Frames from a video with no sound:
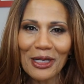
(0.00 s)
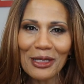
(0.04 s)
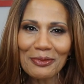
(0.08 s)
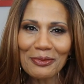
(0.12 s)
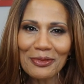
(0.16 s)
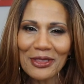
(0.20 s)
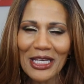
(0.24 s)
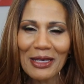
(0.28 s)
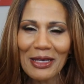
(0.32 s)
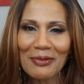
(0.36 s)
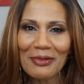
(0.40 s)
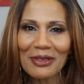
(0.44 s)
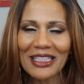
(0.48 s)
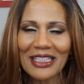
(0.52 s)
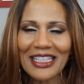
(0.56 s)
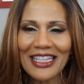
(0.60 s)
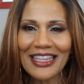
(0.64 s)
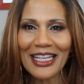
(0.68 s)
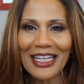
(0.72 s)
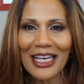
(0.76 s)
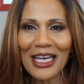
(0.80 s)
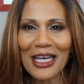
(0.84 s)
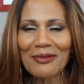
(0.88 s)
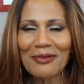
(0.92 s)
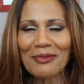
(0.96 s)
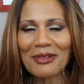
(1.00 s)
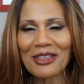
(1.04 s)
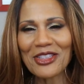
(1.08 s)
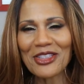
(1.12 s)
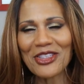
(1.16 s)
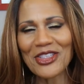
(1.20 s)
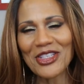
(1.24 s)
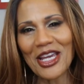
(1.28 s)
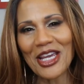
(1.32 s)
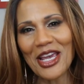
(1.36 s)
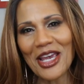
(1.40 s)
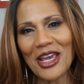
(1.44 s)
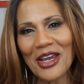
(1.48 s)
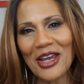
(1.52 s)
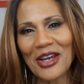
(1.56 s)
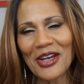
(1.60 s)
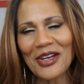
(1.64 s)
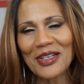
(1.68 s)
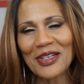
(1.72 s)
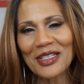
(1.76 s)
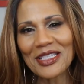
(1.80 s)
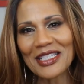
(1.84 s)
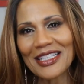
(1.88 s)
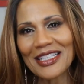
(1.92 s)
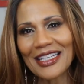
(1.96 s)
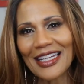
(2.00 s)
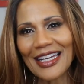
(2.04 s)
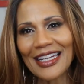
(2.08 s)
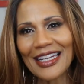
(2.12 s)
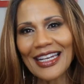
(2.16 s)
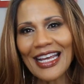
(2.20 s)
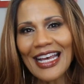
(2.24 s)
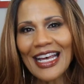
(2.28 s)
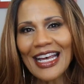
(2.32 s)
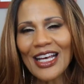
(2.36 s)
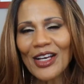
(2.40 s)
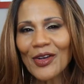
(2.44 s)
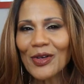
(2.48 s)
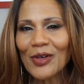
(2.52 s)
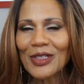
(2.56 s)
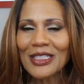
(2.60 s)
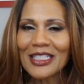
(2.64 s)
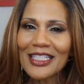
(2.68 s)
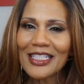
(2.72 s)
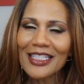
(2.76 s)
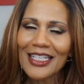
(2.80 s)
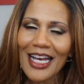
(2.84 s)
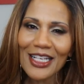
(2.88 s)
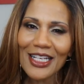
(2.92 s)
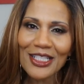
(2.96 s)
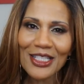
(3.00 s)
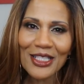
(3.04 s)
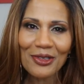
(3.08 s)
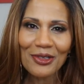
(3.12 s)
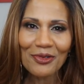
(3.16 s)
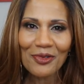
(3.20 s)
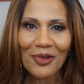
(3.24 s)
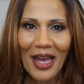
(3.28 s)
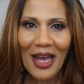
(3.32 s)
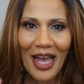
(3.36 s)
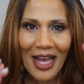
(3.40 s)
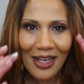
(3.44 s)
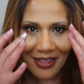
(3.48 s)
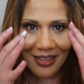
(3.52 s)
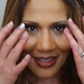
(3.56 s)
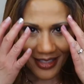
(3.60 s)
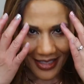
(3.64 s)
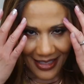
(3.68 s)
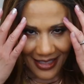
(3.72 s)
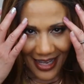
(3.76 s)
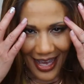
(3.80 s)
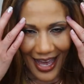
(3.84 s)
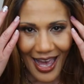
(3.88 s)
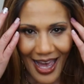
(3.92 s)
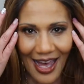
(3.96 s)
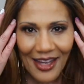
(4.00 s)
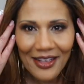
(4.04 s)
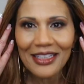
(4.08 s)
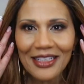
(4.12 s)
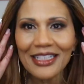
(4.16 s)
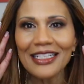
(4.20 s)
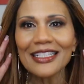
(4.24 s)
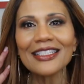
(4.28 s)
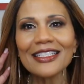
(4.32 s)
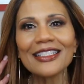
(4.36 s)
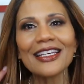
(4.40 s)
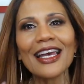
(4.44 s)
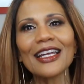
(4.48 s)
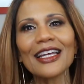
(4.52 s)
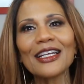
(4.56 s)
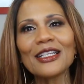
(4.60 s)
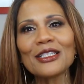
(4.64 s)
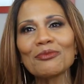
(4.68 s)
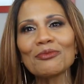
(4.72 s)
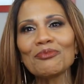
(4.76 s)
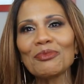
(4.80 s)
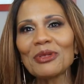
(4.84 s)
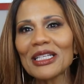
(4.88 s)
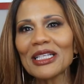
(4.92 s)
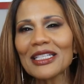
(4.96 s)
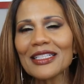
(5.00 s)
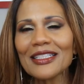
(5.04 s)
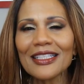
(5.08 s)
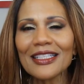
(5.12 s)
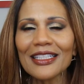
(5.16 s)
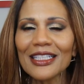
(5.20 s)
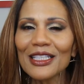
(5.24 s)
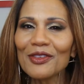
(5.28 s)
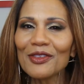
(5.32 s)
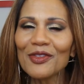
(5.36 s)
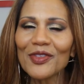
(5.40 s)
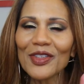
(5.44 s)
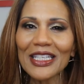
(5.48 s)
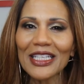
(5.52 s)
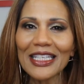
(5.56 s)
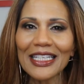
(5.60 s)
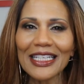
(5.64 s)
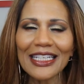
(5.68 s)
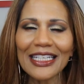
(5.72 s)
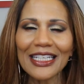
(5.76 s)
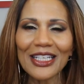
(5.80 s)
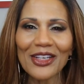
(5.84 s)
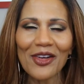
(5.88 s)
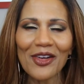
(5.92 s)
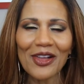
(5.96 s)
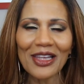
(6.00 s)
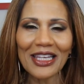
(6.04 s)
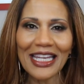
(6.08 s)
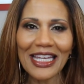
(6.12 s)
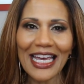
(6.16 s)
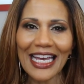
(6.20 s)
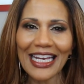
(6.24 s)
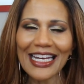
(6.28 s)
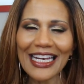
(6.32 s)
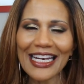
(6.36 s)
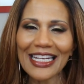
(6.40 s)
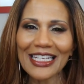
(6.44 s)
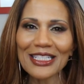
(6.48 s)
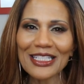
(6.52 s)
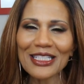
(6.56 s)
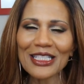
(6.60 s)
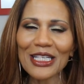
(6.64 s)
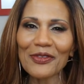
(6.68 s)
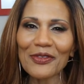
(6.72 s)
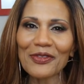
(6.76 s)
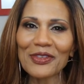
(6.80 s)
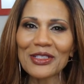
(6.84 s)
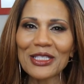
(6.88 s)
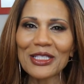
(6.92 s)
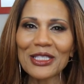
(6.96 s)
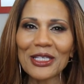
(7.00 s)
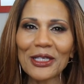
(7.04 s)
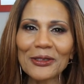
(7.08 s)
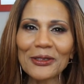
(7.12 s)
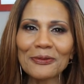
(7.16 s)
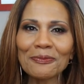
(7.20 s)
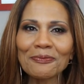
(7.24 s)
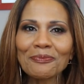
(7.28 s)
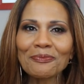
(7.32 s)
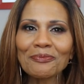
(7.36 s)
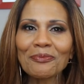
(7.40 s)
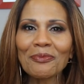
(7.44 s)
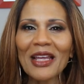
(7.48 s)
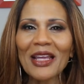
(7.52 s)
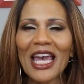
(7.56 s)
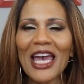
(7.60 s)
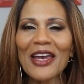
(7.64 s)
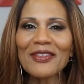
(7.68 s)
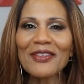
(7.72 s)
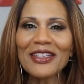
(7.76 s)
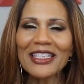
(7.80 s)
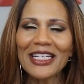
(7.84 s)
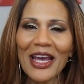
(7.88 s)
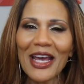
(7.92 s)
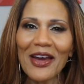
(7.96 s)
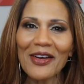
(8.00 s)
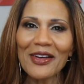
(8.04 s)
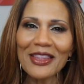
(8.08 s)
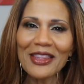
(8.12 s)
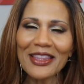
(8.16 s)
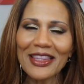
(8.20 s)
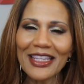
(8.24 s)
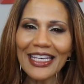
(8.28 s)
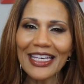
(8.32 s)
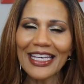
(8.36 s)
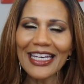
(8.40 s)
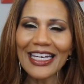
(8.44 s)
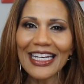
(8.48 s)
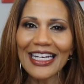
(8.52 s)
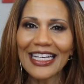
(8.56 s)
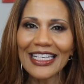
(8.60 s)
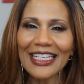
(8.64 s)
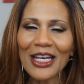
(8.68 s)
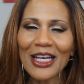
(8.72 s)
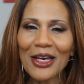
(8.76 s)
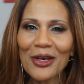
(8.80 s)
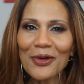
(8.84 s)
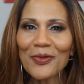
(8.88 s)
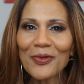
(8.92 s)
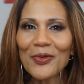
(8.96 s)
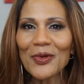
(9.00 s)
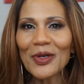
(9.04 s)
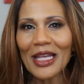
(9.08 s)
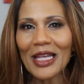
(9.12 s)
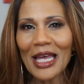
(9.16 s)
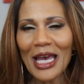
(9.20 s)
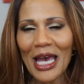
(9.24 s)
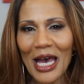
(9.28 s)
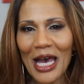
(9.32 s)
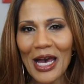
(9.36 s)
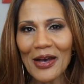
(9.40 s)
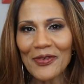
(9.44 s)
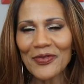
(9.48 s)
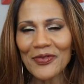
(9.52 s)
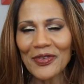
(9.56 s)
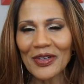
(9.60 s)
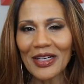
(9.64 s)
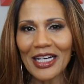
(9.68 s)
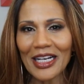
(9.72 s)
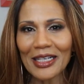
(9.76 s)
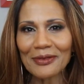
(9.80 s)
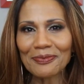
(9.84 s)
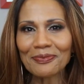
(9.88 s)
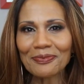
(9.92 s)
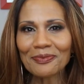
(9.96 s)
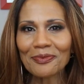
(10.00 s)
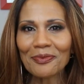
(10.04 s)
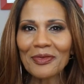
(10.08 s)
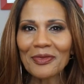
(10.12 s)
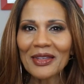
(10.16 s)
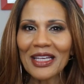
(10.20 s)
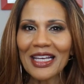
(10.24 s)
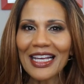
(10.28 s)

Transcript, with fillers: pub table in there with chairs and of course he's got surround sound and he's got his big TV and all of that kind of stuff and so every now and then we'll have um,